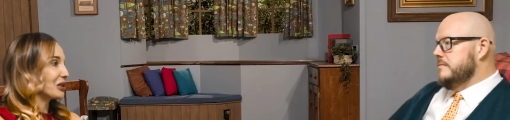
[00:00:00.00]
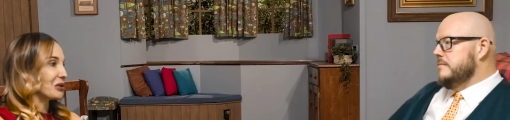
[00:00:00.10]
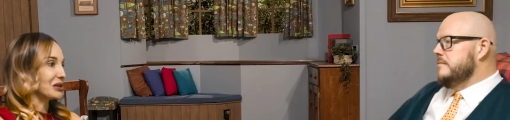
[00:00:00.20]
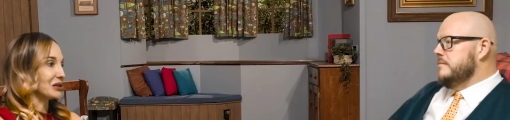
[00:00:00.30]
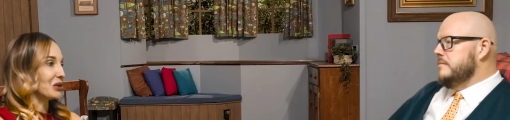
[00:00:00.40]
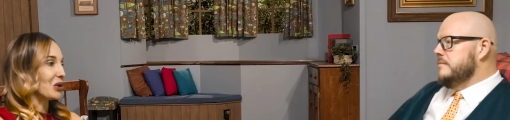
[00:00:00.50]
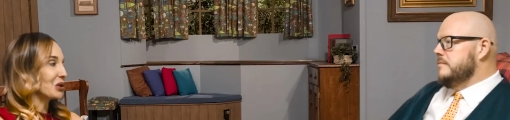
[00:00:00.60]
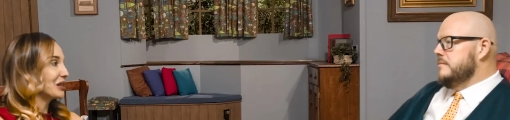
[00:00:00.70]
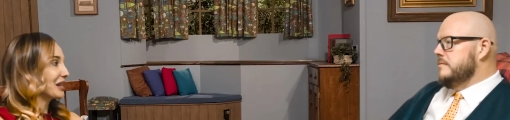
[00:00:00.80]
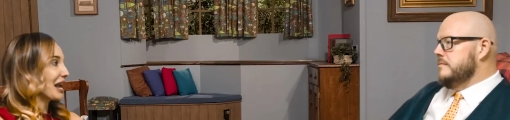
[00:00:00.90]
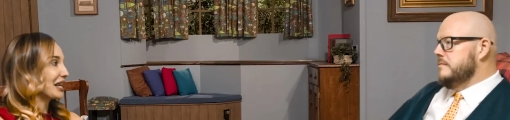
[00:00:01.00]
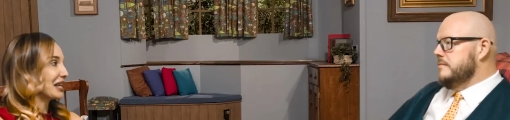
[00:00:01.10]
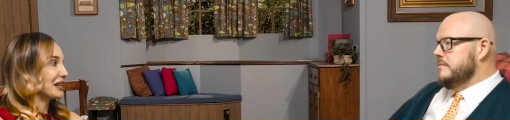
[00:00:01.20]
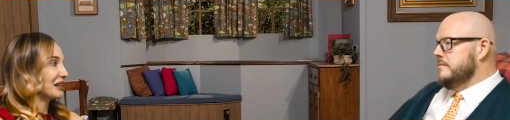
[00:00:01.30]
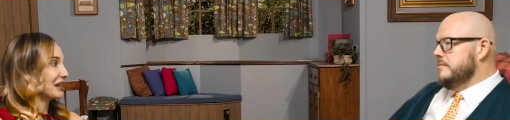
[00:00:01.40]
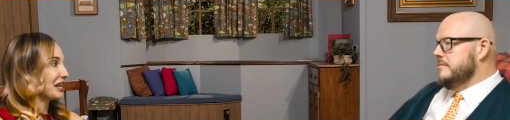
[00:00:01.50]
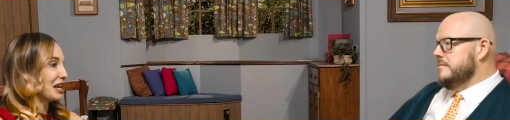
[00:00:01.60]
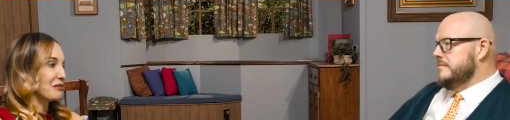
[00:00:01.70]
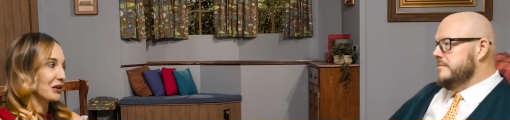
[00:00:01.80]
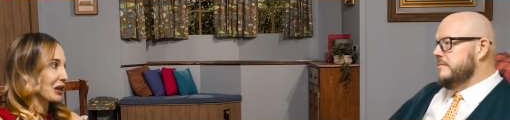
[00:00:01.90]
Speaker 1: So as long as I can
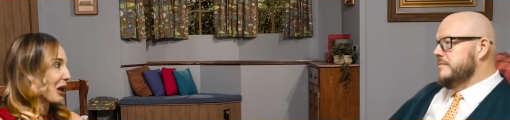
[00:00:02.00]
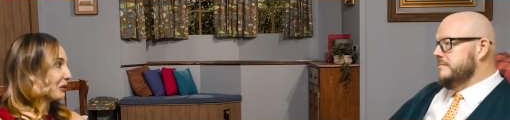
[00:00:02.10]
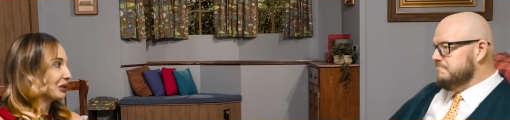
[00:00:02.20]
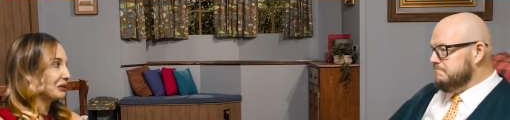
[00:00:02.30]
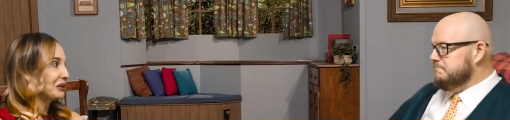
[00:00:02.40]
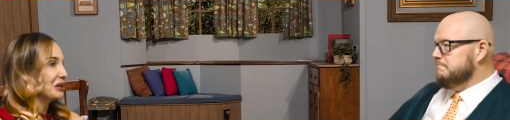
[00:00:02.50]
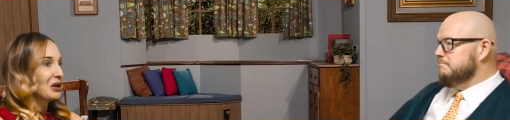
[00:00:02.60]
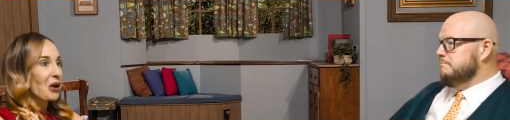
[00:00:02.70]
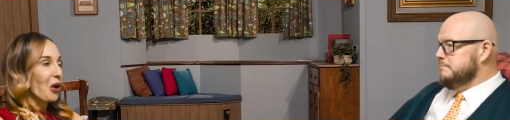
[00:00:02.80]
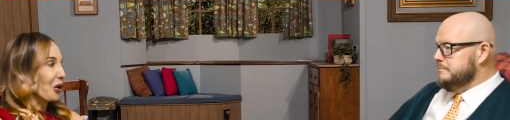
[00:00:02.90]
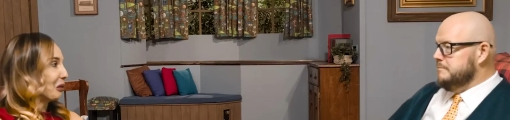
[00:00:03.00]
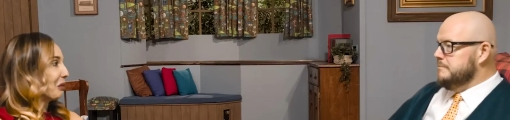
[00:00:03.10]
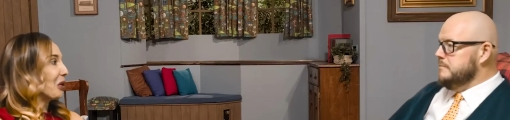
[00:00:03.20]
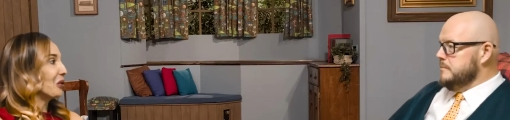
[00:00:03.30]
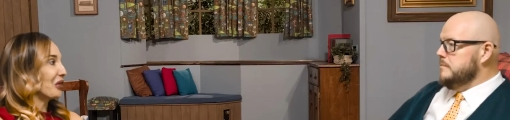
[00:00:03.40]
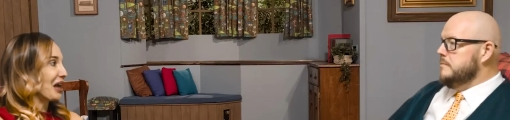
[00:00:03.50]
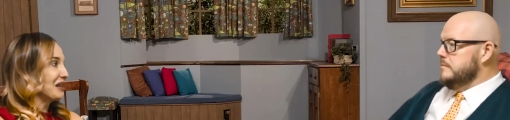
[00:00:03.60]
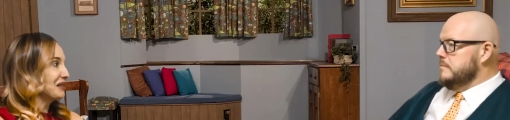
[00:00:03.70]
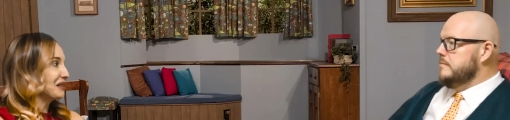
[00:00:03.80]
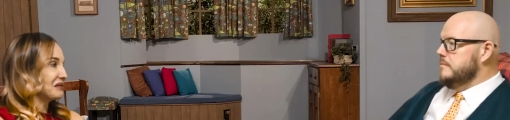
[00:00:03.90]
keep it going on both
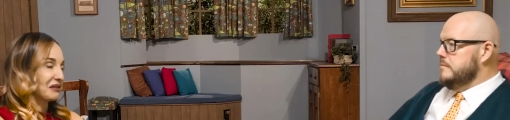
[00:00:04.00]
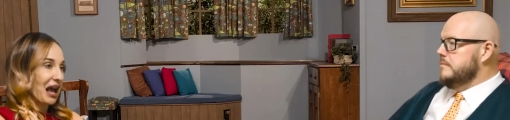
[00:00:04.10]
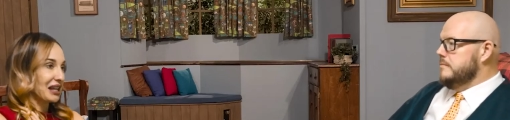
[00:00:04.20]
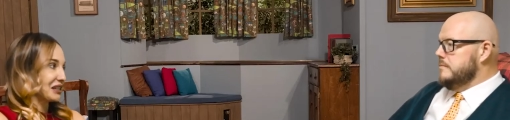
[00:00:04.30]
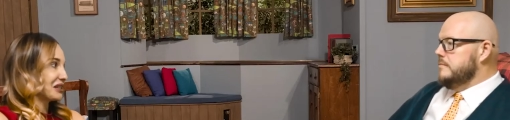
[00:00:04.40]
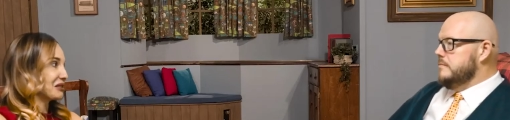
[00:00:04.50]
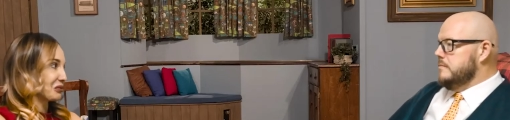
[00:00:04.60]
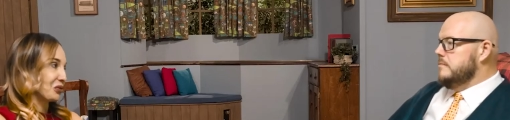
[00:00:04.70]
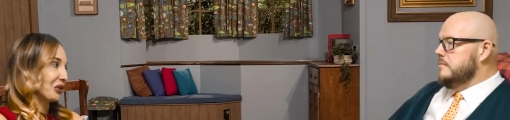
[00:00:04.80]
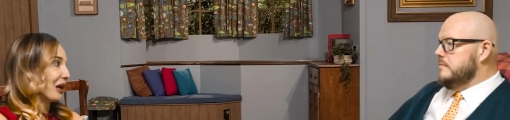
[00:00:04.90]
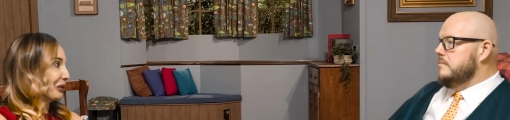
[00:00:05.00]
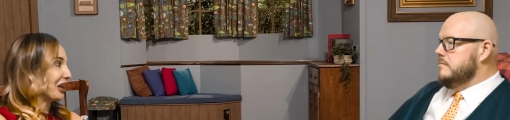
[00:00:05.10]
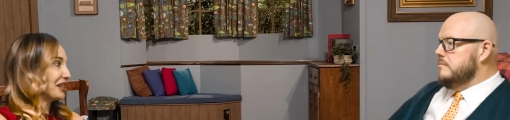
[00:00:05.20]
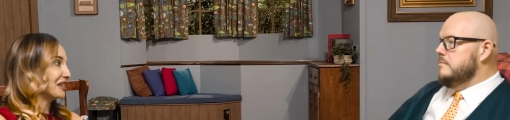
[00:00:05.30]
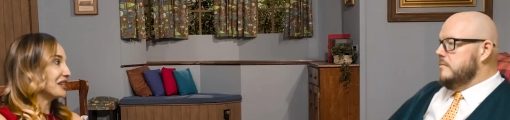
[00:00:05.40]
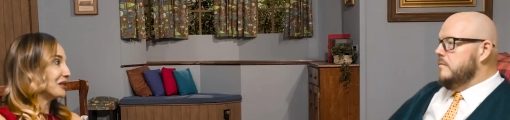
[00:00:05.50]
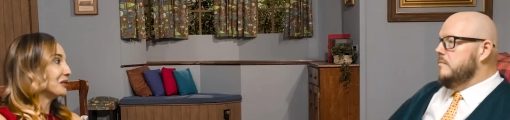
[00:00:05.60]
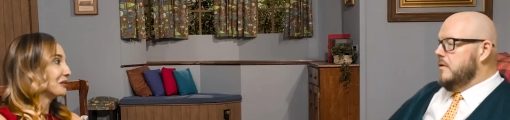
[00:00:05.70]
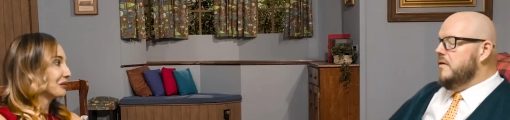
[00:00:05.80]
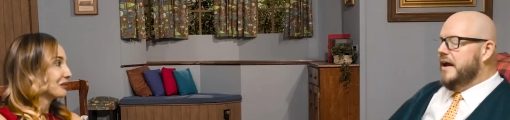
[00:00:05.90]
ends, that's what I would like to do.
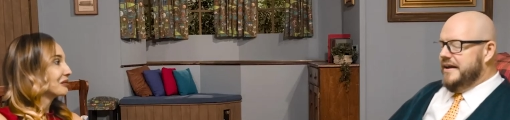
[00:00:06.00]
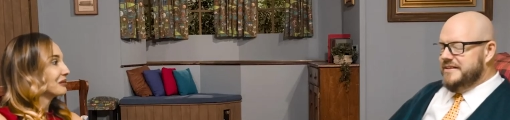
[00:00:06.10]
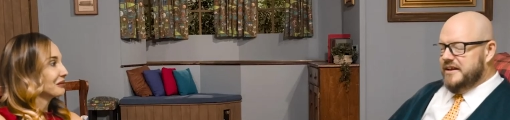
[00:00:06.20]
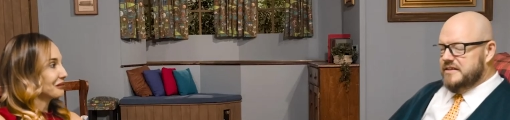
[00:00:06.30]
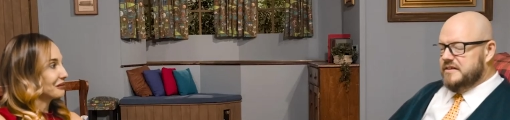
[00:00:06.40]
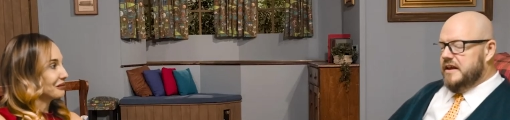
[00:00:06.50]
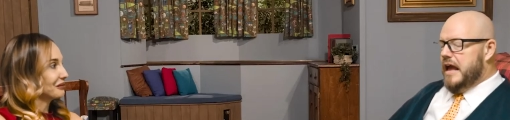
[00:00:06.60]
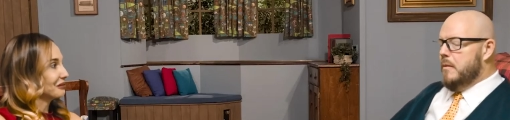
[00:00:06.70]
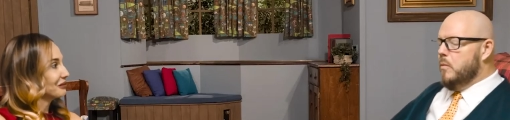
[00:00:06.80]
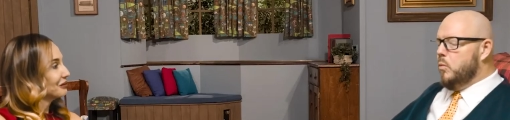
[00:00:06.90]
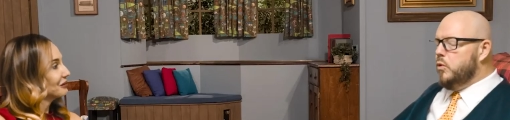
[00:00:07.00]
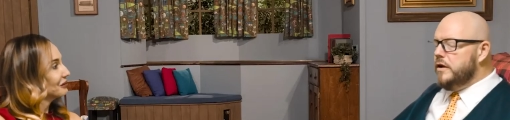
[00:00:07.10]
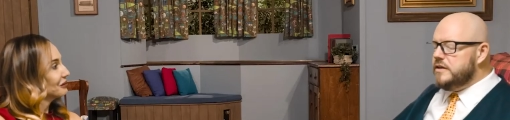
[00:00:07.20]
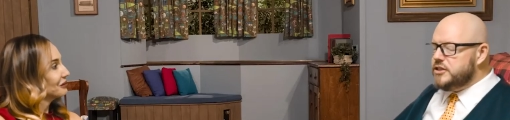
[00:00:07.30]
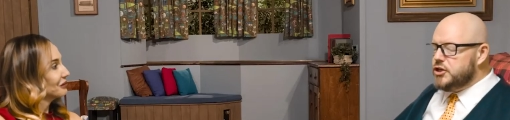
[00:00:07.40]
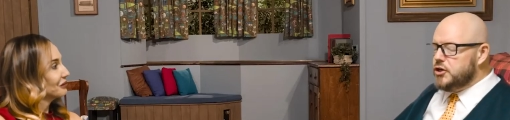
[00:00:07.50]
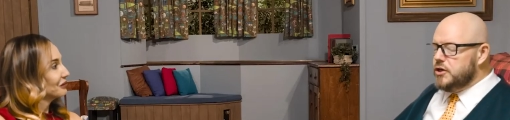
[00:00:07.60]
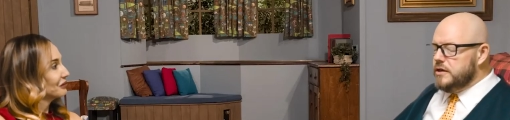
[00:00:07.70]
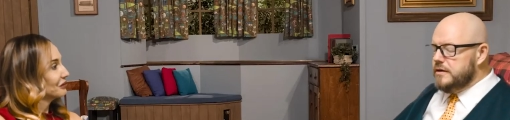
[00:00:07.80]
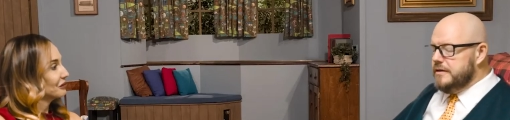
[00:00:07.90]
Speaker 2: Okay, nice. Mm-hmm. And what is
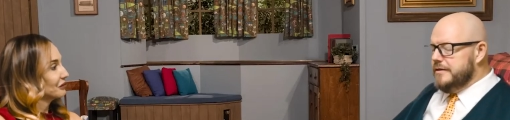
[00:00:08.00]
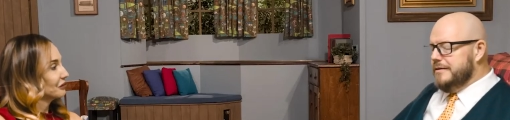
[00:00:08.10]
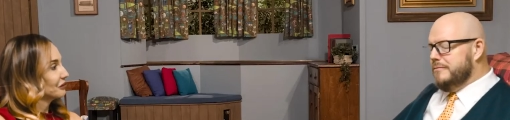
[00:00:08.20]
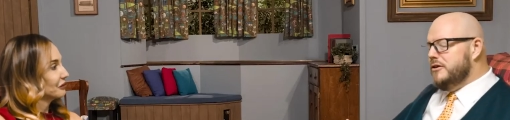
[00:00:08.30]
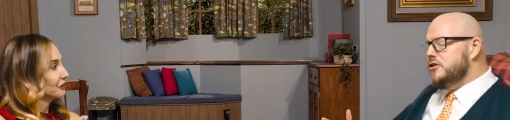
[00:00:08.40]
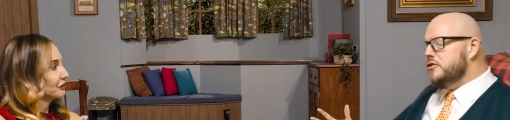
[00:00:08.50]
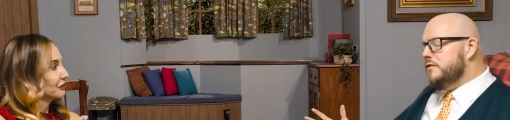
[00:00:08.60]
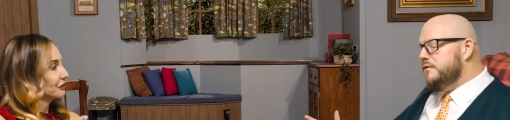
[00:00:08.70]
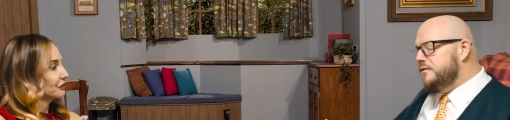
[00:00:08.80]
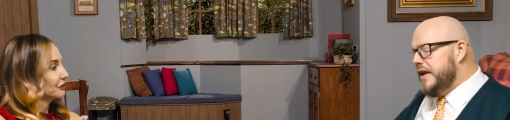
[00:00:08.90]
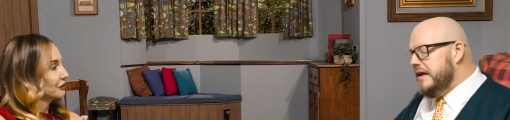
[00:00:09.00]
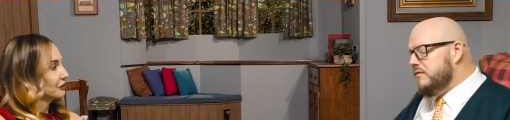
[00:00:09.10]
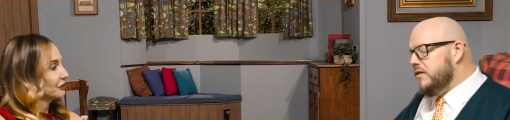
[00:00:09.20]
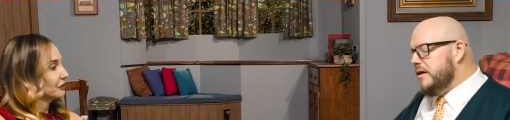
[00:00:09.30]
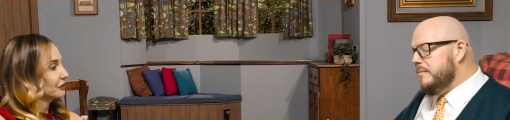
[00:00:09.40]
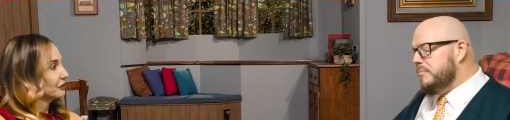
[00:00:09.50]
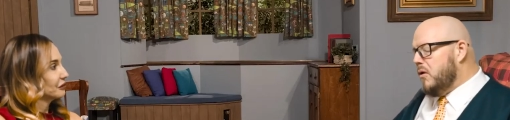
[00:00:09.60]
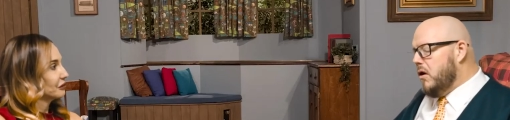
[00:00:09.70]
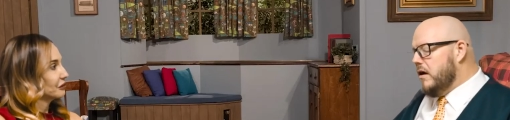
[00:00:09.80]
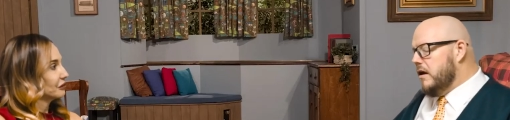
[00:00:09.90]
your what is your favorite
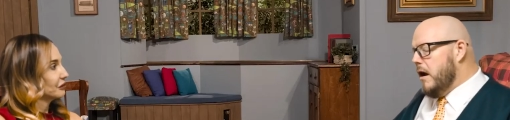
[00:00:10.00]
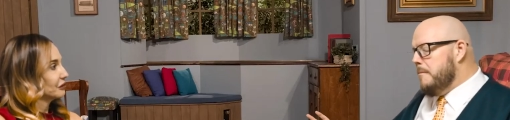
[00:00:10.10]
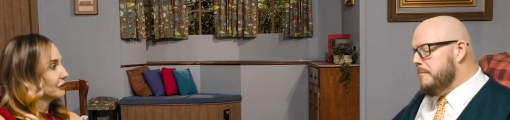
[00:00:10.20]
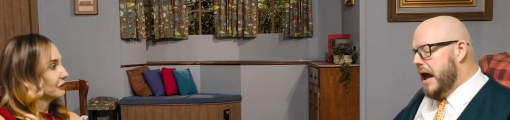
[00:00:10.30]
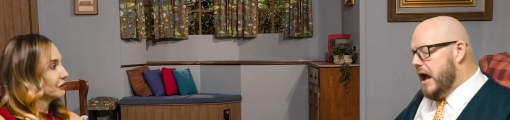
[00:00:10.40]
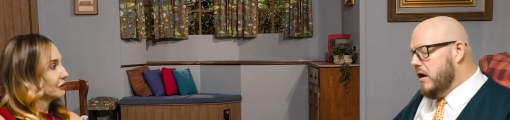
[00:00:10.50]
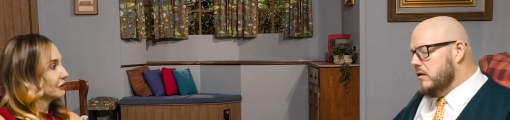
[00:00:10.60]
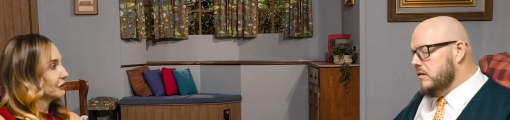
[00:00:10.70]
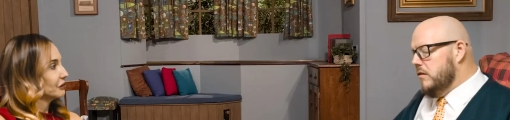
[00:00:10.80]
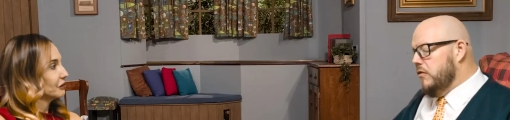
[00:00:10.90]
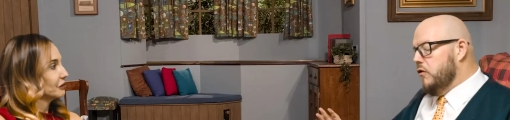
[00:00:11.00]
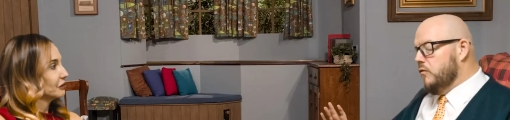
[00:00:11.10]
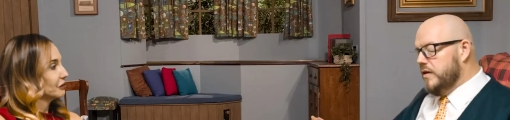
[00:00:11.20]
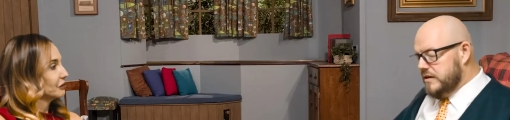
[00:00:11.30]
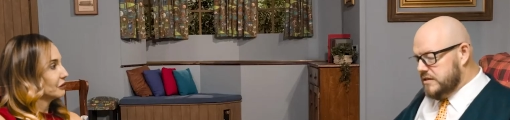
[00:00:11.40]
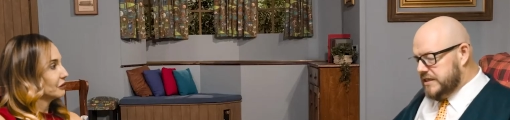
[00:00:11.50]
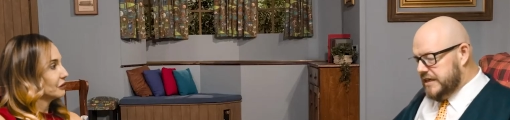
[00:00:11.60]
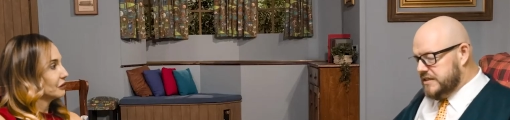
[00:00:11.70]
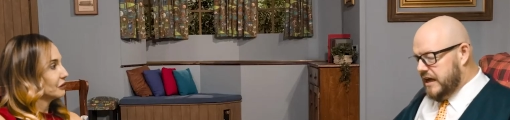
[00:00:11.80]
part about the real estate